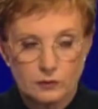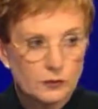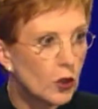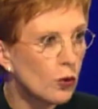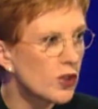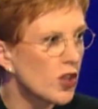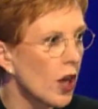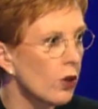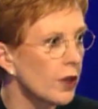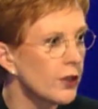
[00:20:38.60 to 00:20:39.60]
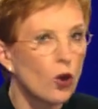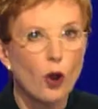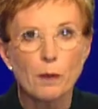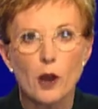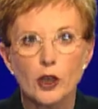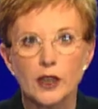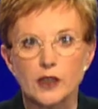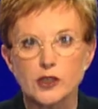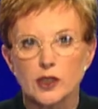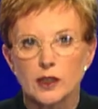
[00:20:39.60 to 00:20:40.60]
Who is the hole in your
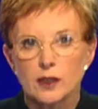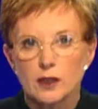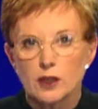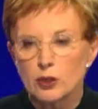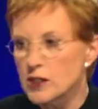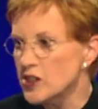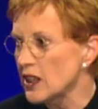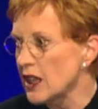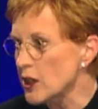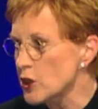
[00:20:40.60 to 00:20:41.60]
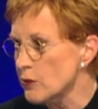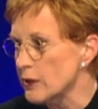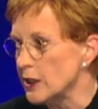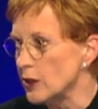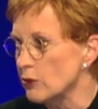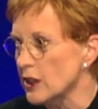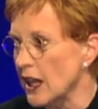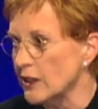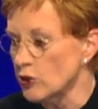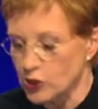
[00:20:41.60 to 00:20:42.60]
pocket? Who is the luxury you
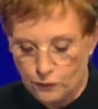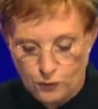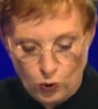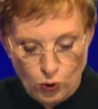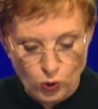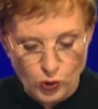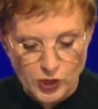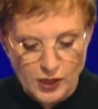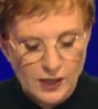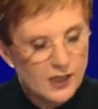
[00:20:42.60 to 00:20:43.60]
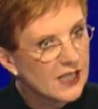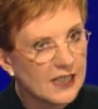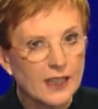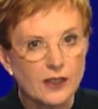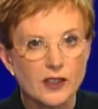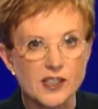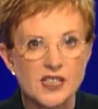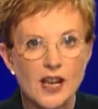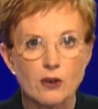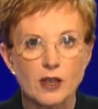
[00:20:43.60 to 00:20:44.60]
cannot afford? Sling the
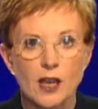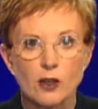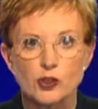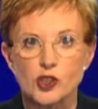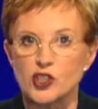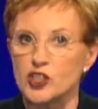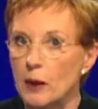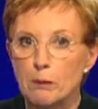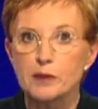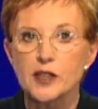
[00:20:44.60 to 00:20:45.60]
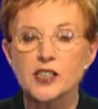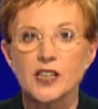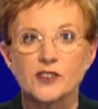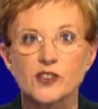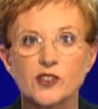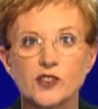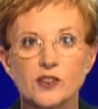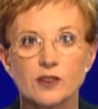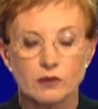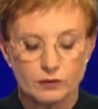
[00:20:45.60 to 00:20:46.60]
slow coach, dump the
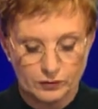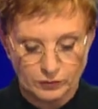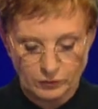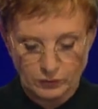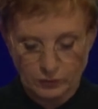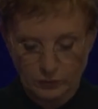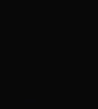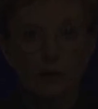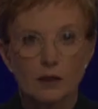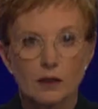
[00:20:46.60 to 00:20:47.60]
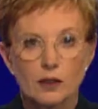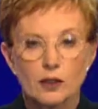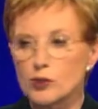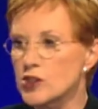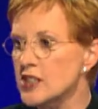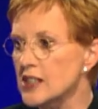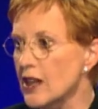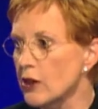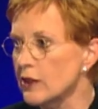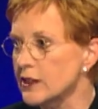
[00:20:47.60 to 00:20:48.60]
dunce. Who's
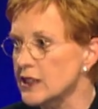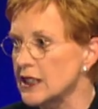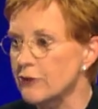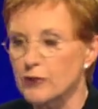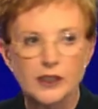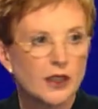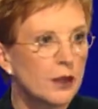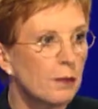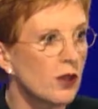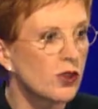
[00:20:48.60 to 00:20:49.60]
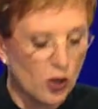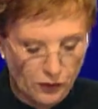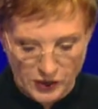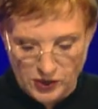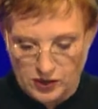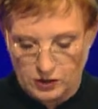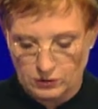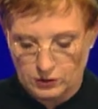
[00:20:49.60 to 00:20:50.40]
slower at delivering than the post office?